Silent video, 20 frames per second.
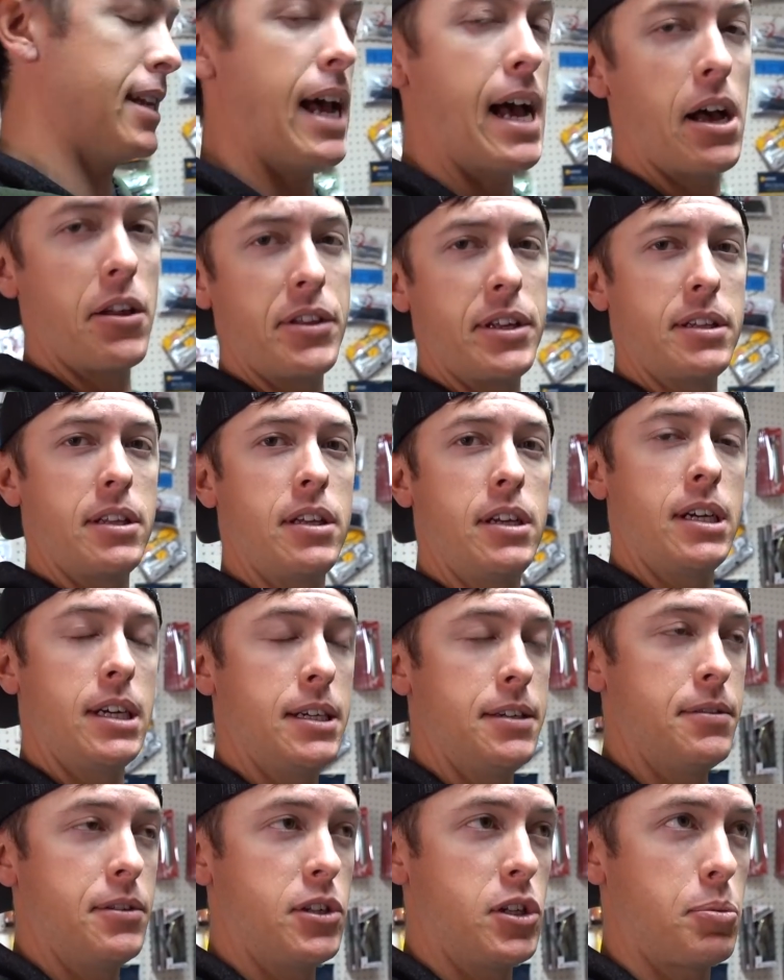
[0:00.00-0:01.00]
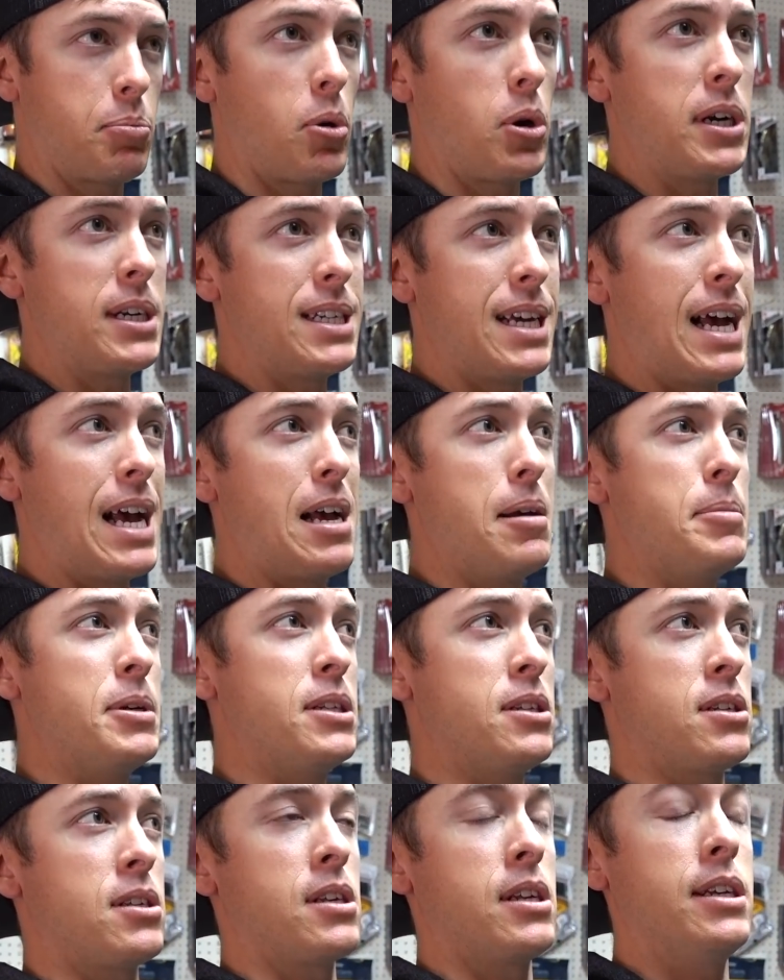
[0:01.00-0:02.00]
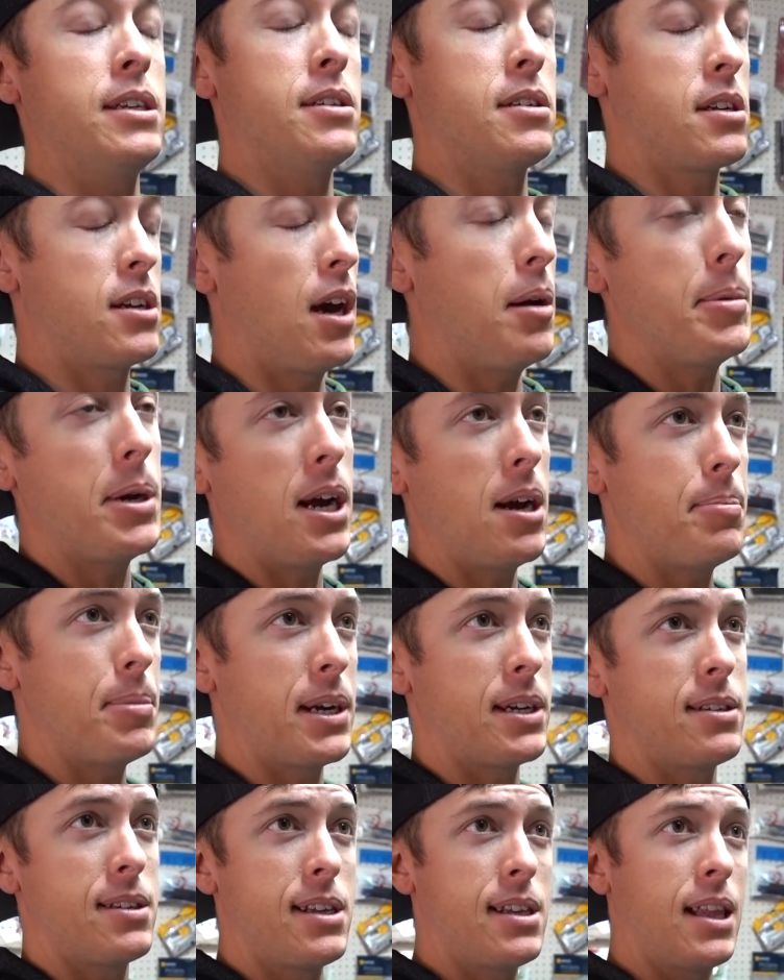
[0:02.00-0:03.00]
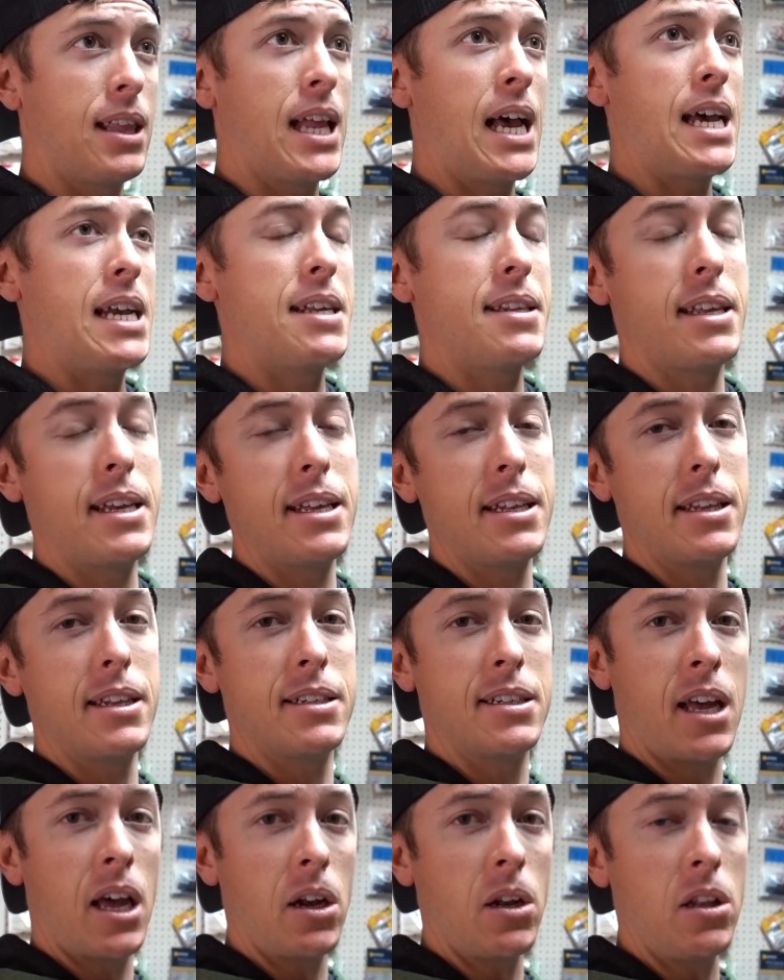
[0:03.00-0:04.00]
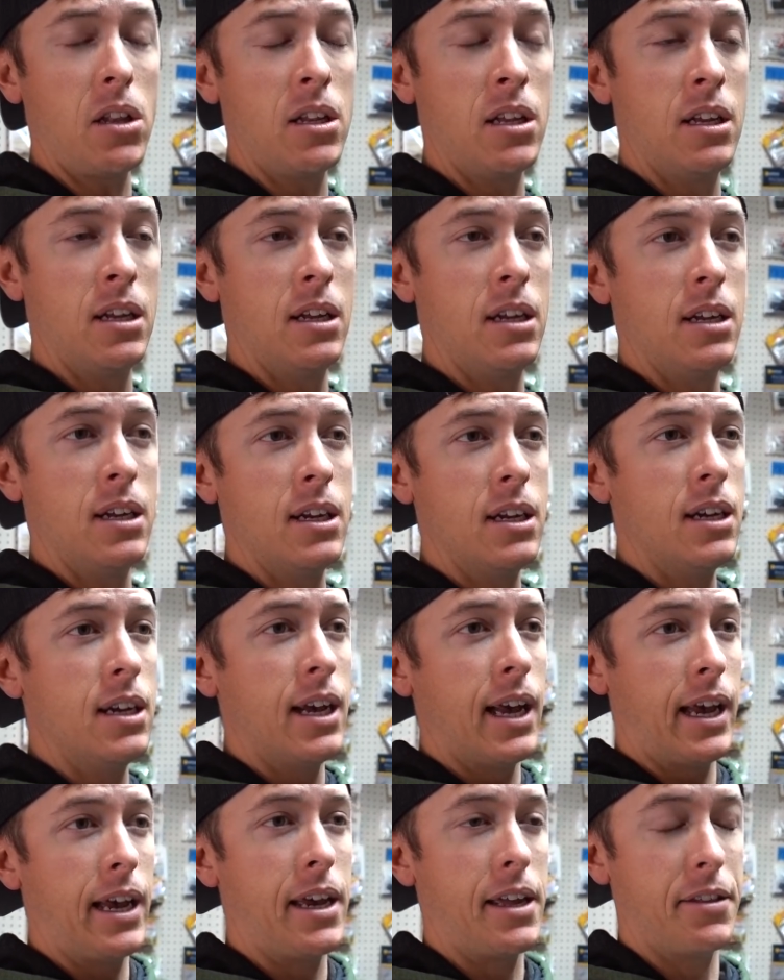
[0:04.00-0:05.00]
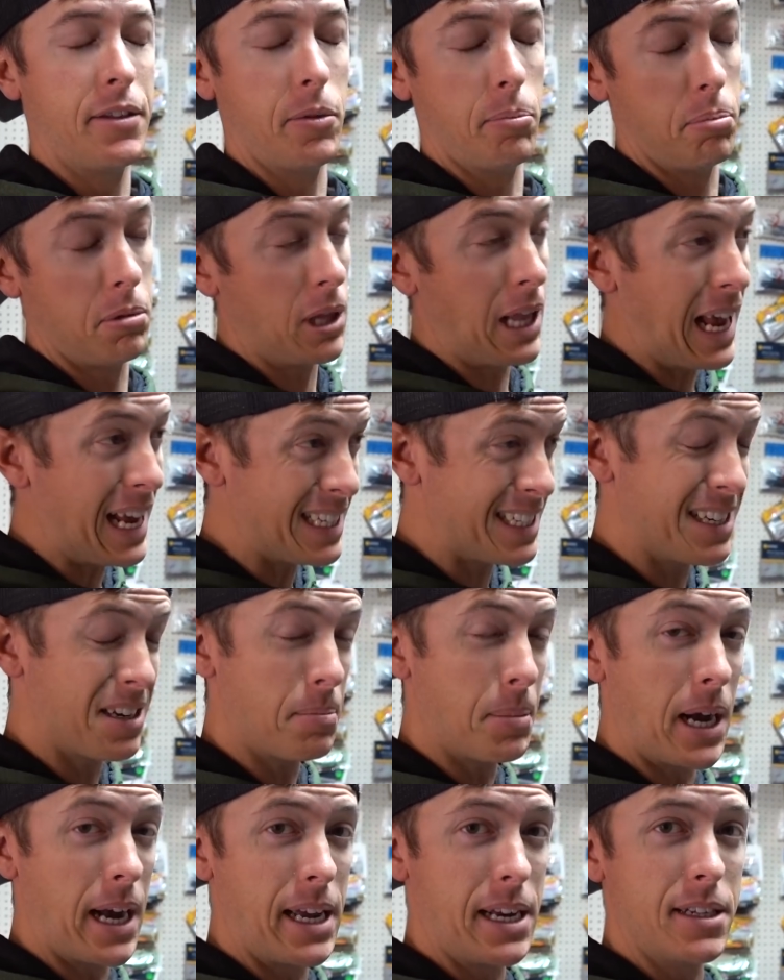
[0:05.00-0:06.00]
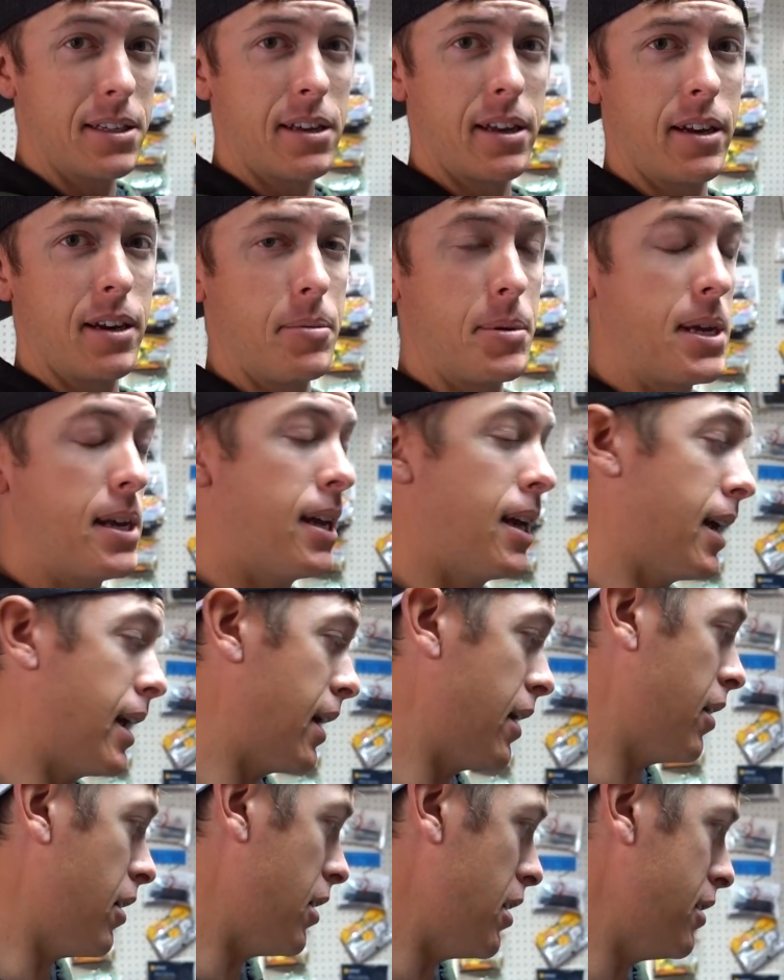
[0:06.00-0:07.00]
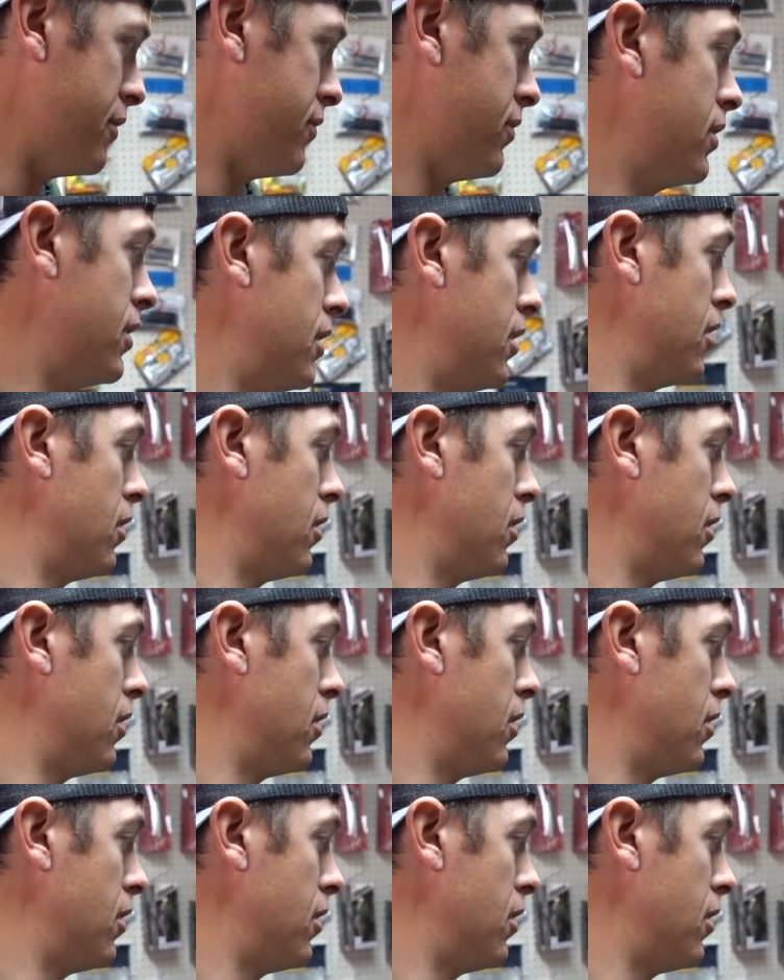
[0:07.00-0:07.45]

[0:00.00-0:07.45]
now that the springtime is coming up, I can see the light at the end of the tunnel, and plastic bite is gonna be kicking off.